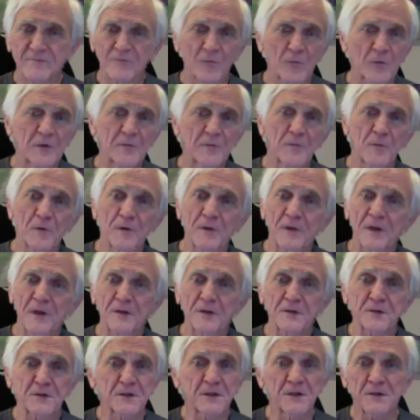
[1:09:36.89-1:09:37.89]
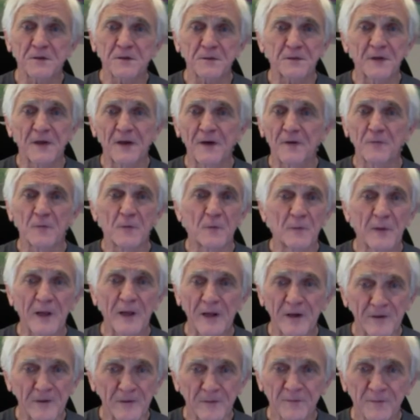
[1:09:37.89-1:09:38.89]
three, 4,000 years from now, it won't
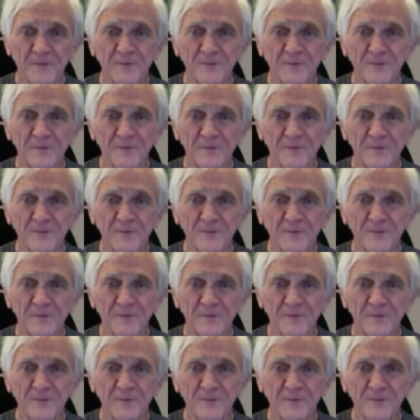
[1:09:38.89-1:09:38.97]
matter.